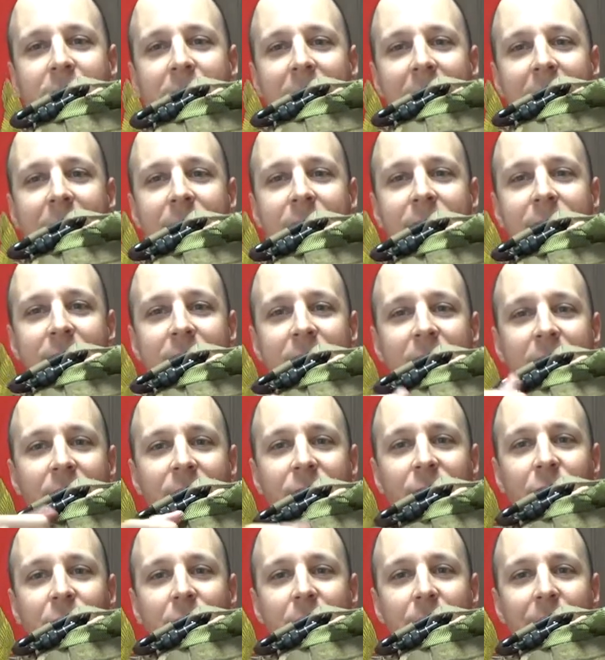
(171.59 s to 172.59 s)
I just uh,
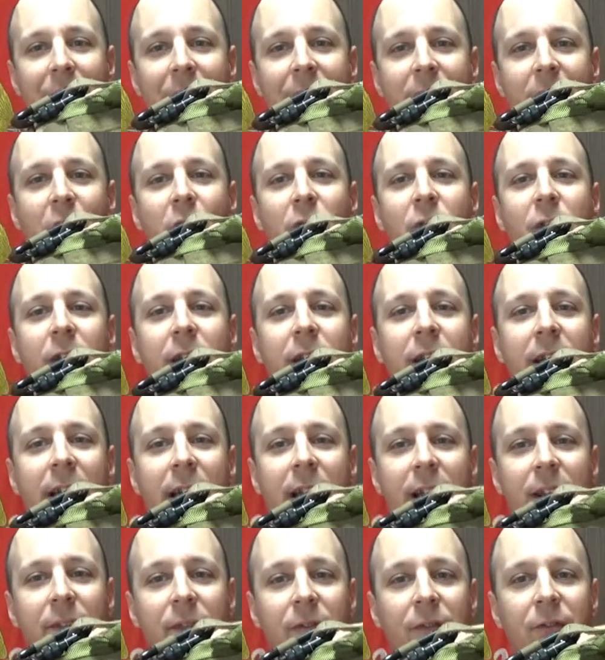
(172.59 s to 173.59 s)
fold it back over
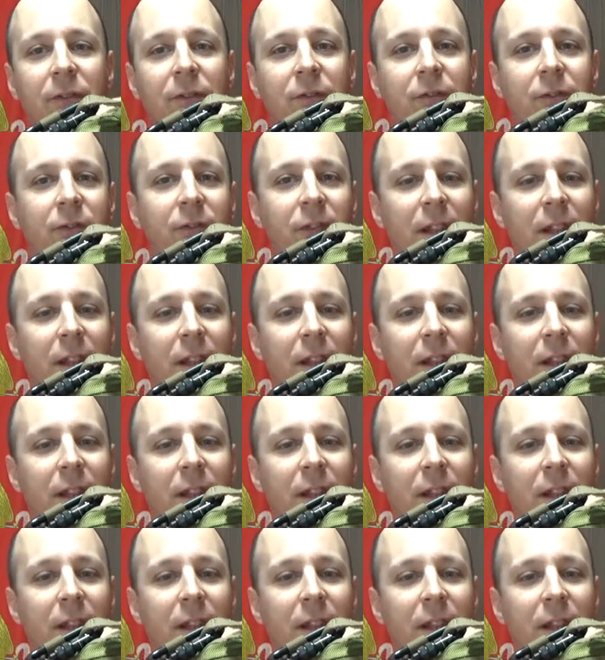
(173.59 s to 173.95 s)
and flop